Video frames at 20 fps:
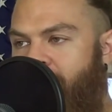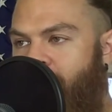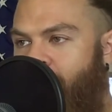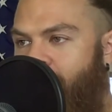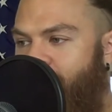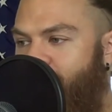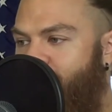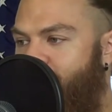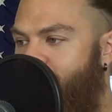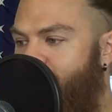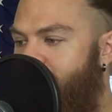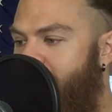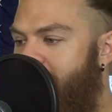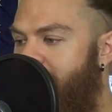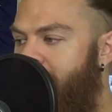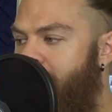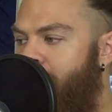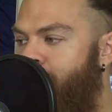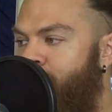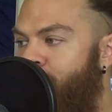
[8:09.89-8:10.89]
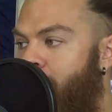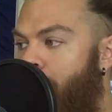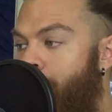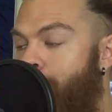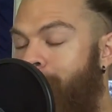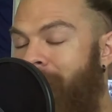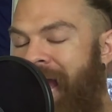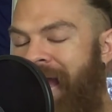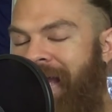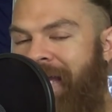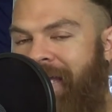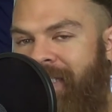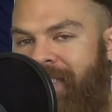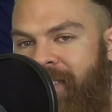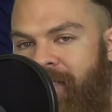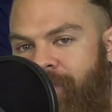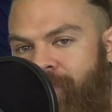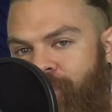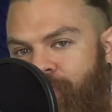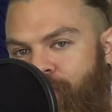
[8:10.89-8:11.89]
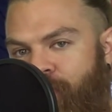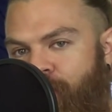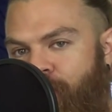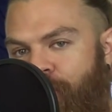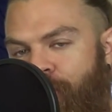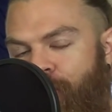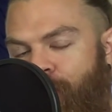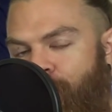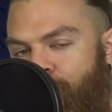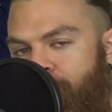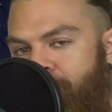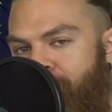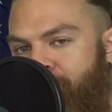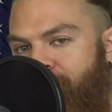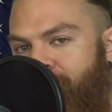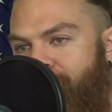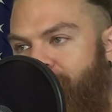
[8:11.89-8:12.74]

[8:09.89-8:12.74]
in order to make it to,